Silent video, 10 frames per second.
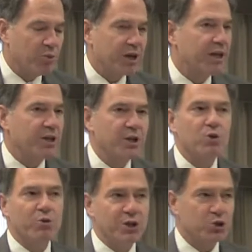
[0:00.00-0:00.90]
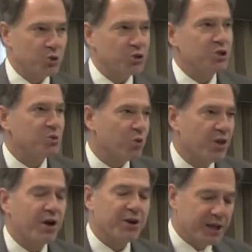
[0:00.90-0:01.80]
bringing legal resources
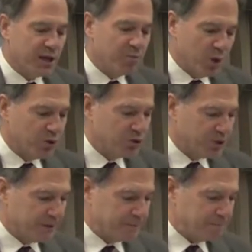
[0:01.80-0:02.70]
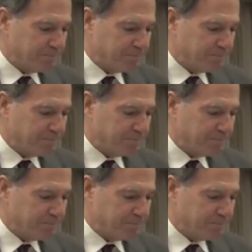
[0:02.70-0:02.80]
where they are needed most